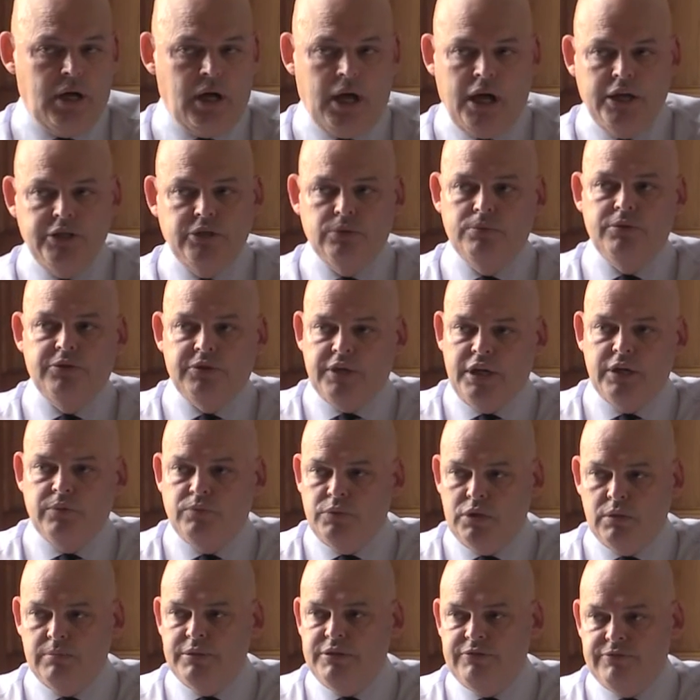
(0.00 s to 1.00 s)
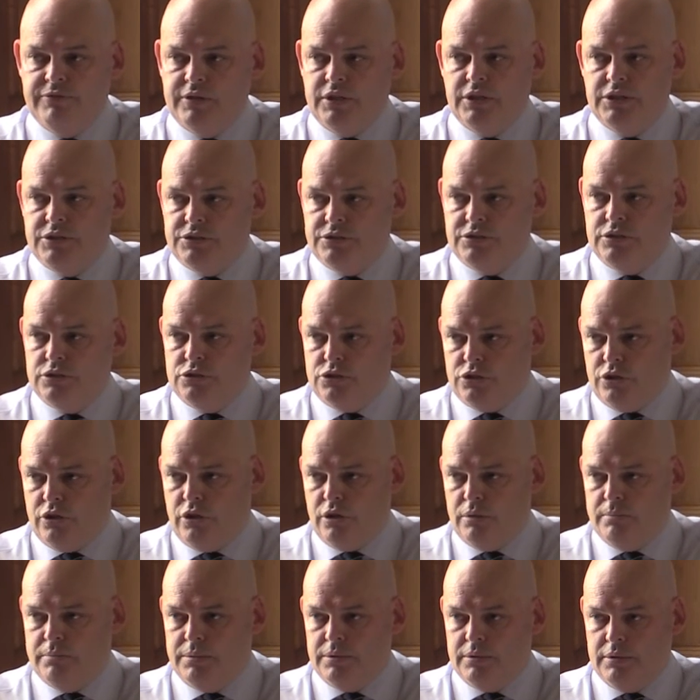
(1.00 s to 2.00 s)
I don't think we'll be finishing the
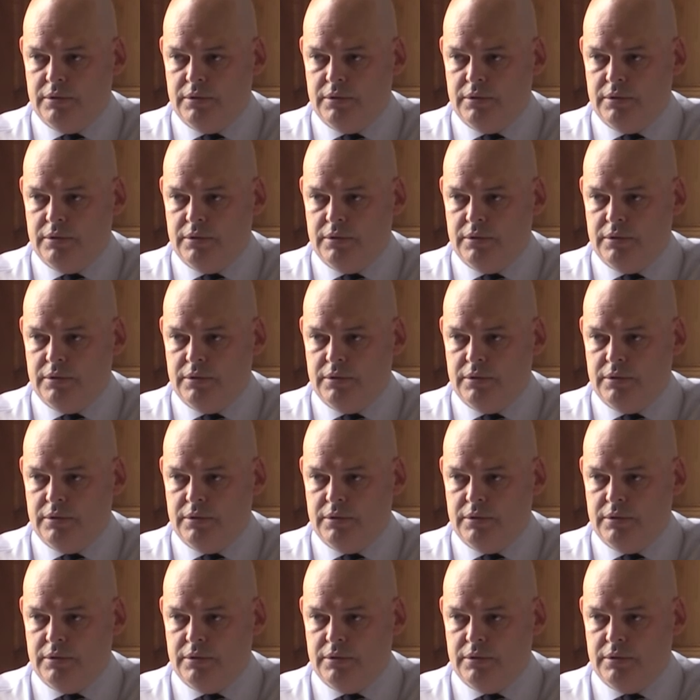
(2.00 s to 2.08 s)
job